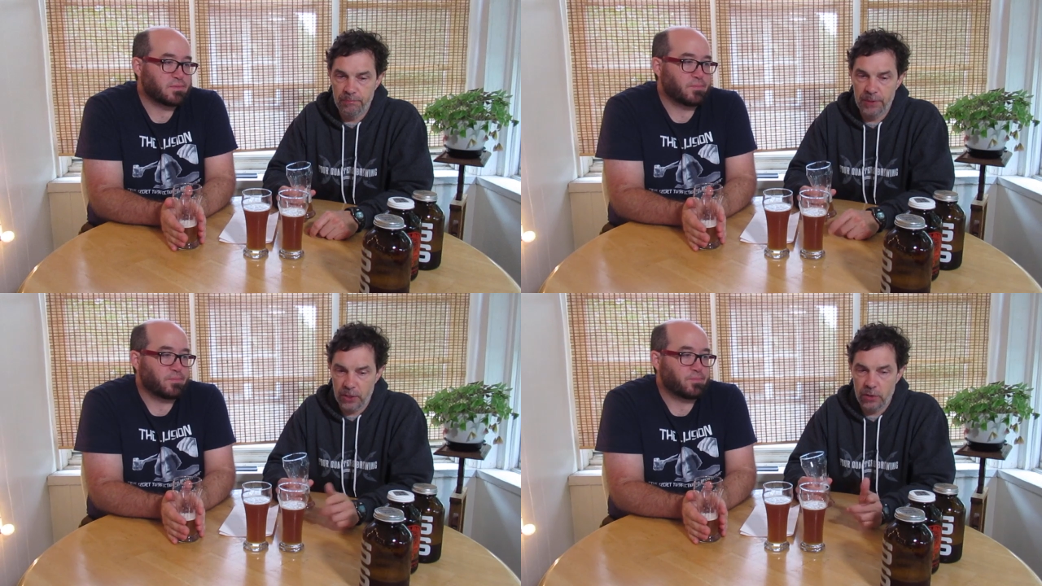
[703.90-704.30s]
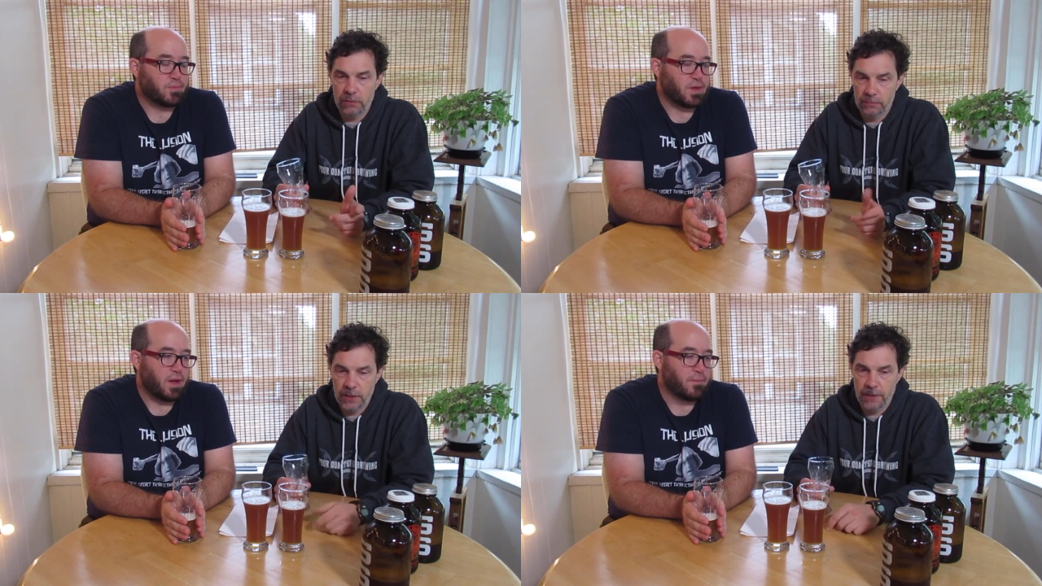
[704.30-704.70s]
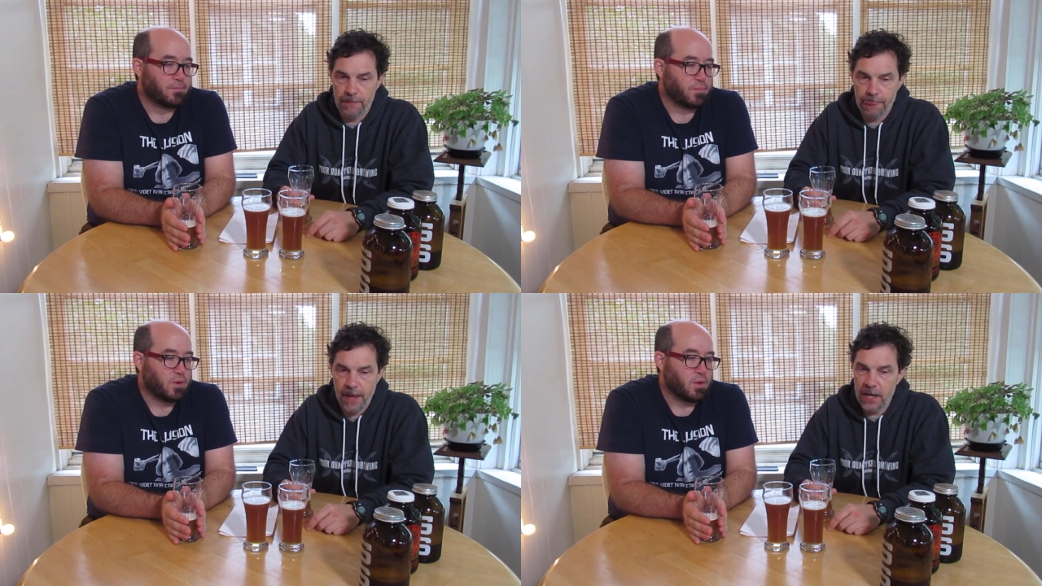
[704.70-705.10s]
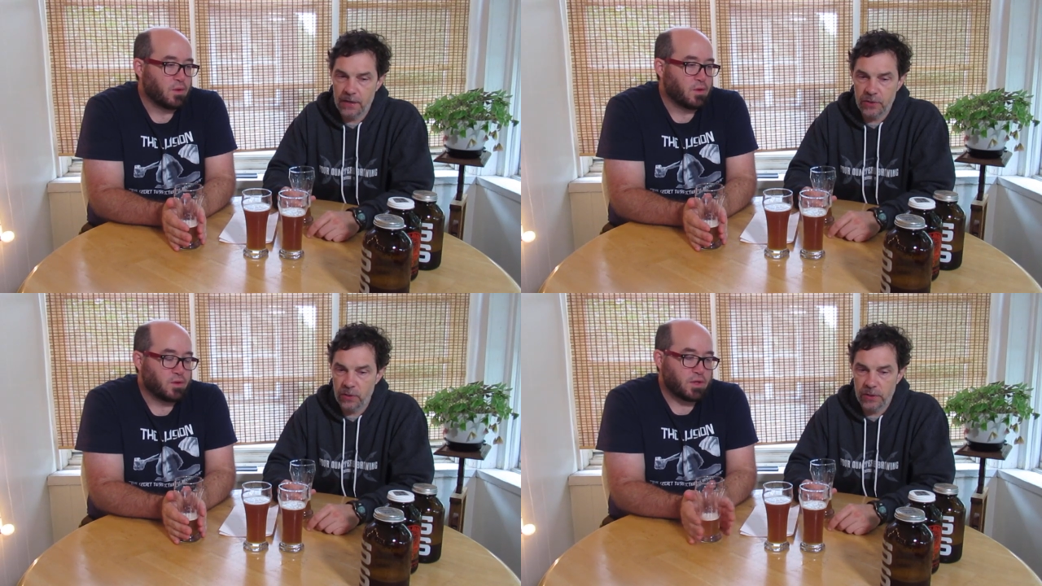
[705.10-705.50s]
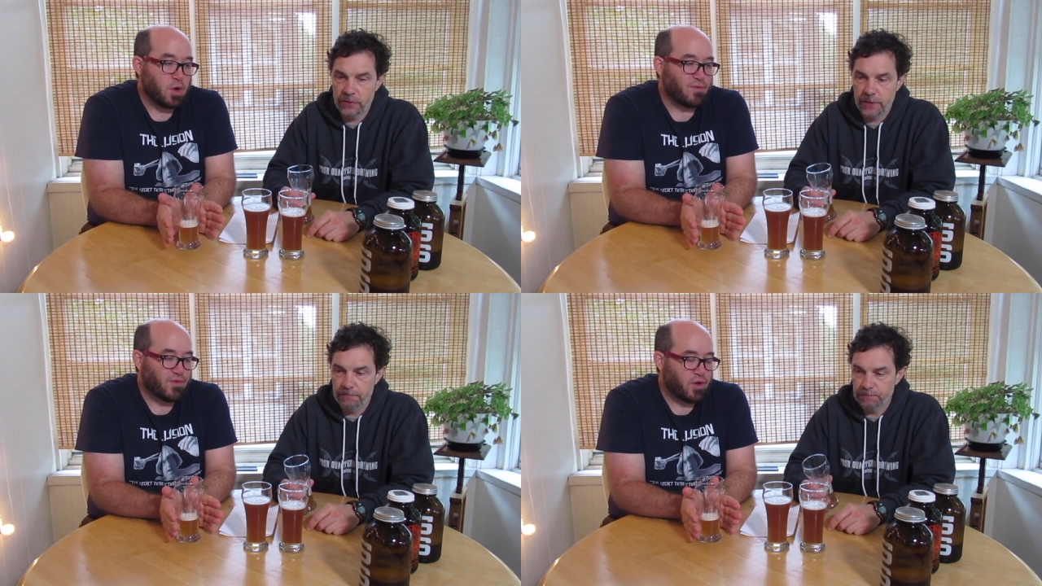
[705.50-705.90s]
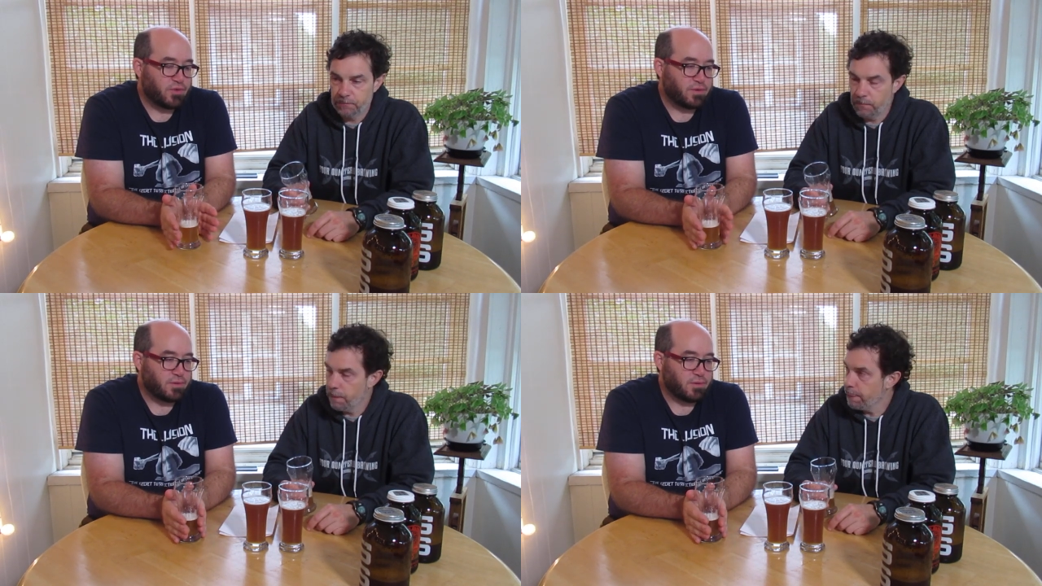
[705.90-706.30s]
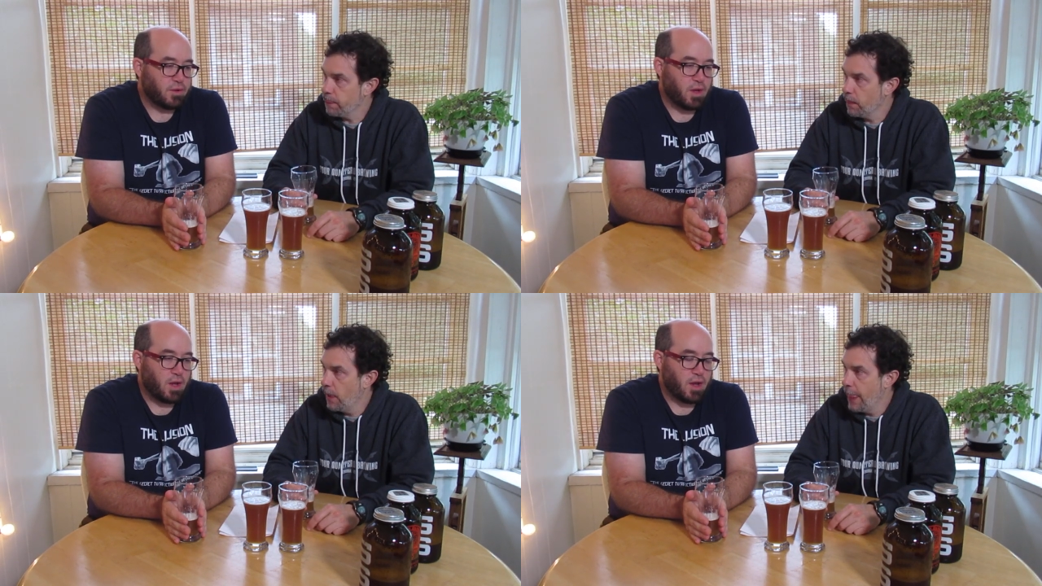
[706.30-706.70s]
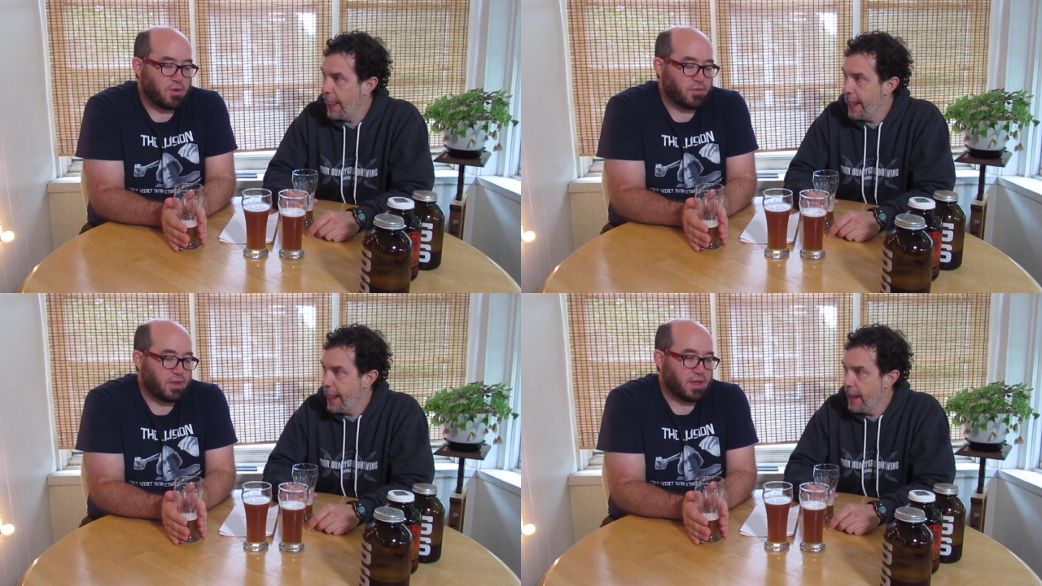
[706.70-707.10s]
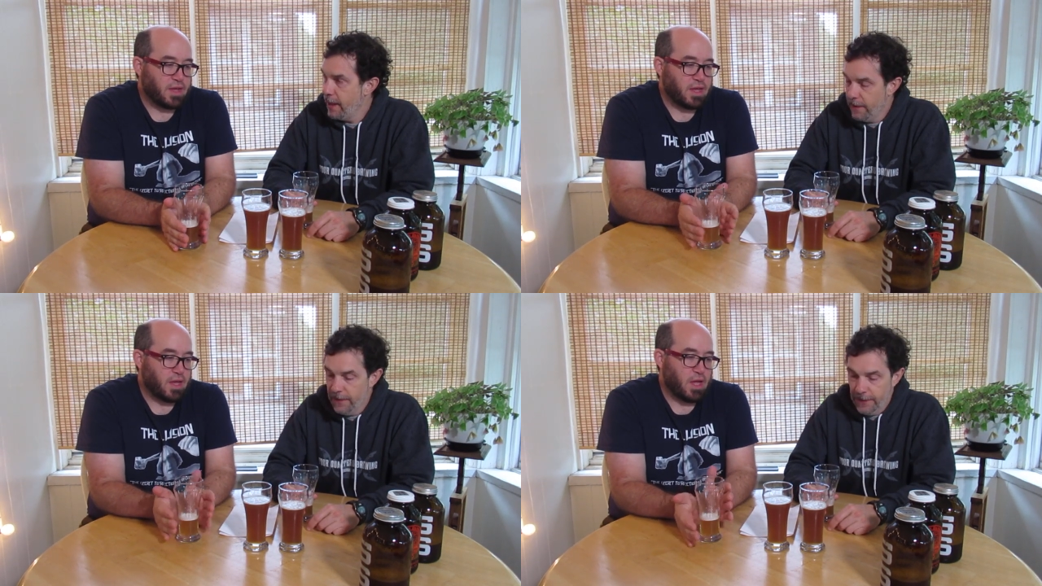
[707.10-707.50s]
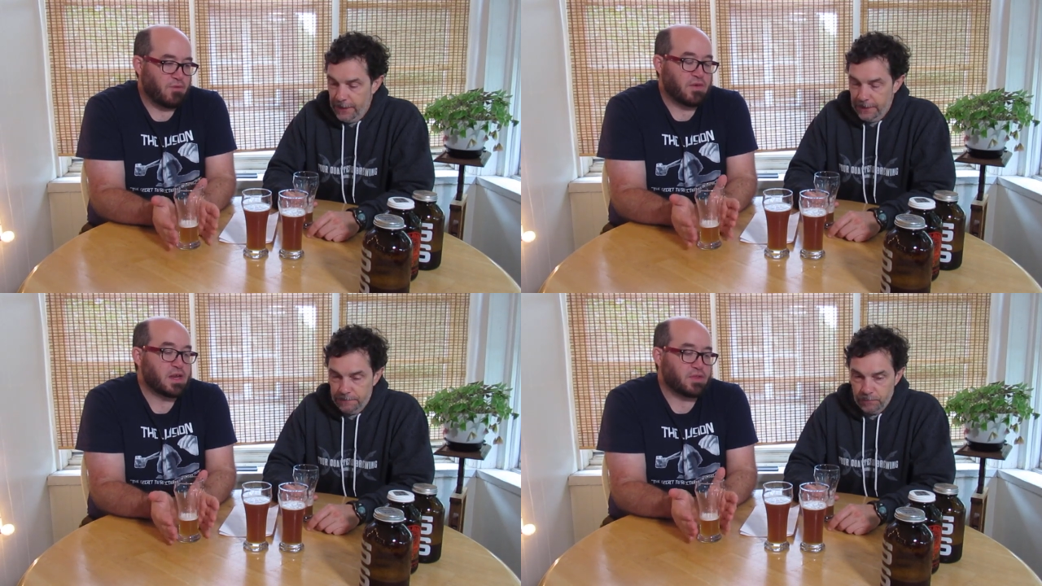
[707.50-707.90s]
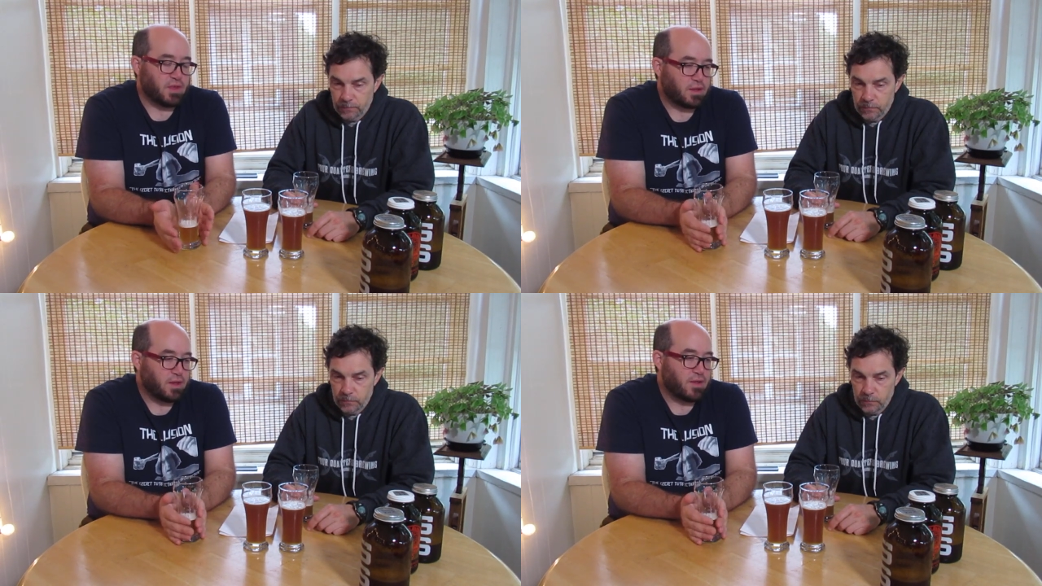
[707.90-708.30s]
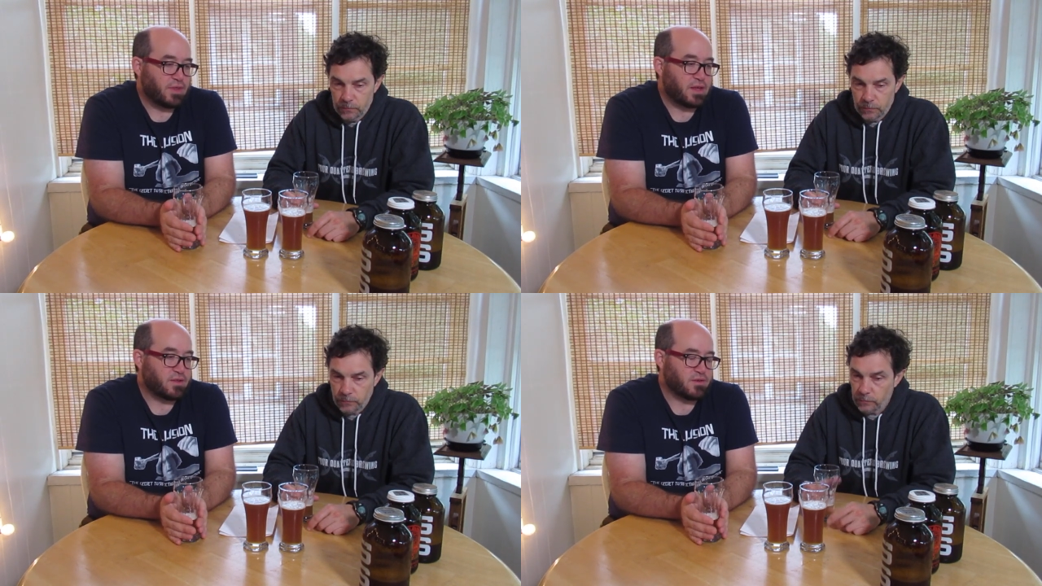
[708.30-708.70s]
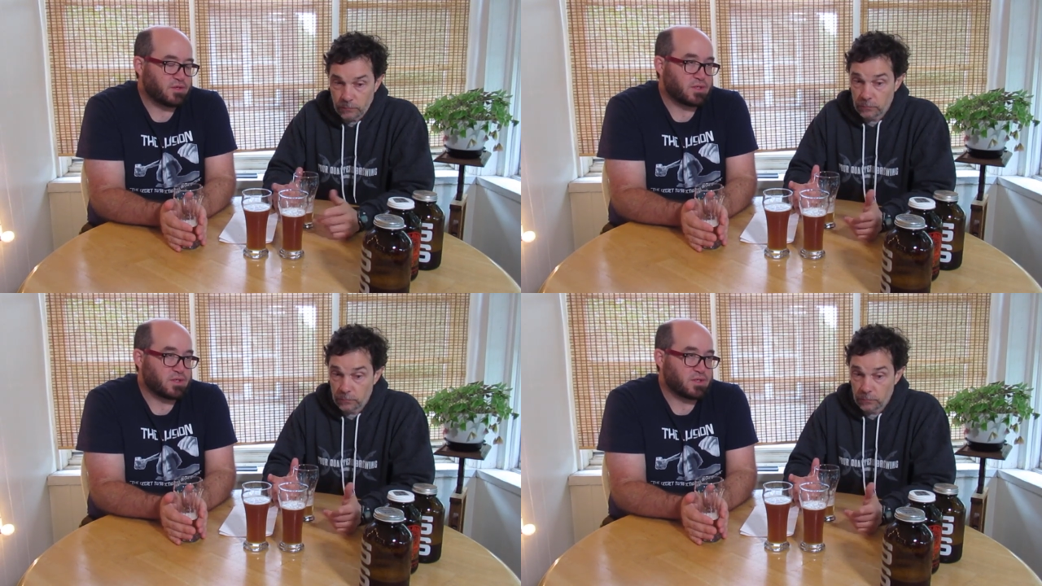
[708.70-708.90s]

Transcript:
Speaker 1: Gjernes beer. yeah. yeah. I totally. To no fault, I don't think of anything. I think there's